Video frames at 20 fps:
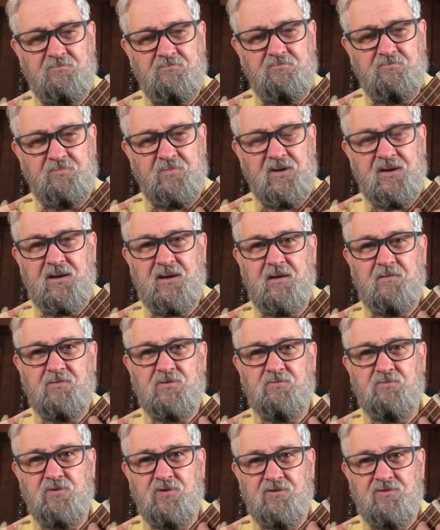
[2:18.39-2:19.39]
Being able to
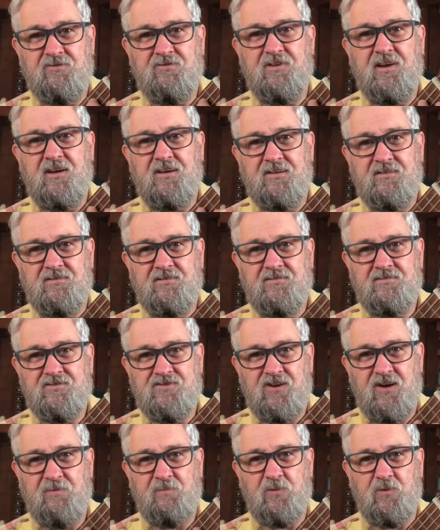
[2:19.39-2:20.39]
move that
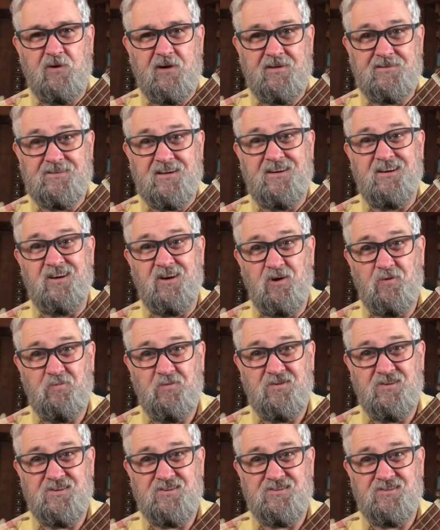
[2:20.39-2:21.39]
shape around is going to help
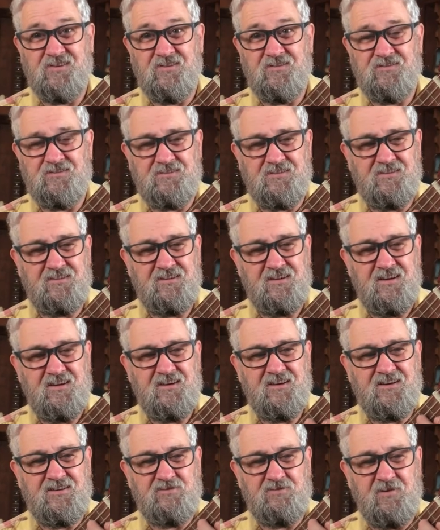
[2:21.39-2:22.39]
with this song,
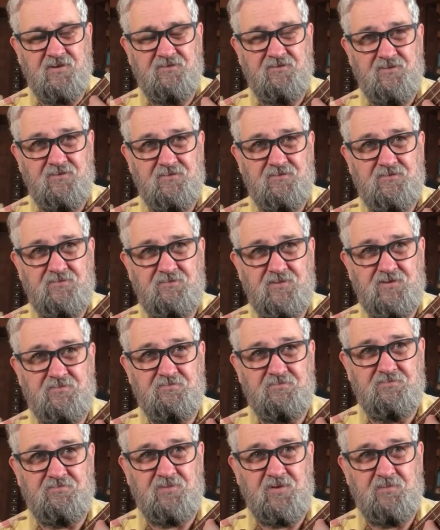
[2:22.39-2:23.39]
because we're
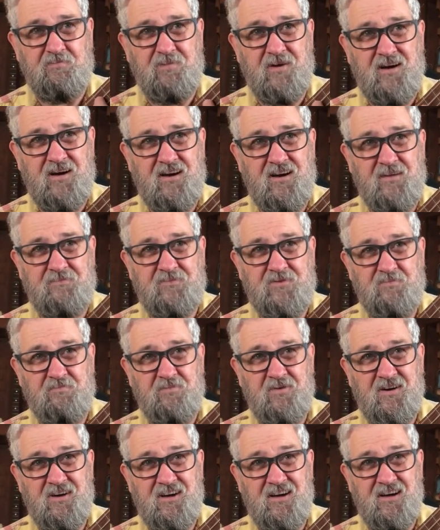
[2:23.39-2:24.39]
bar up to
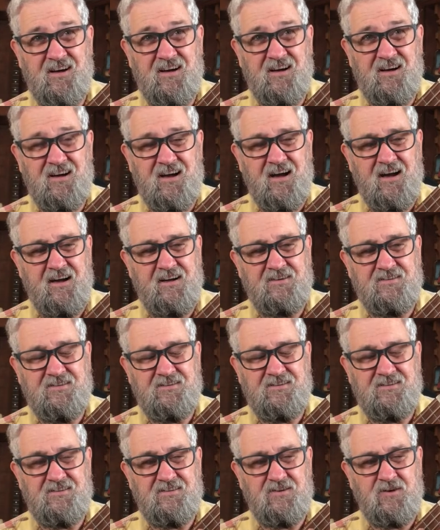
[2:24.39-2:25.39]
bar 8,
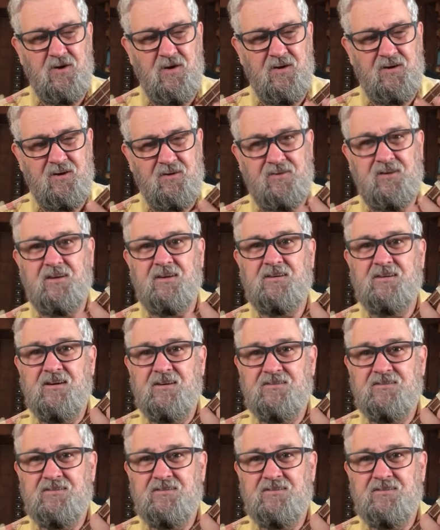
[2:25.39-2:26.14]
9 I think.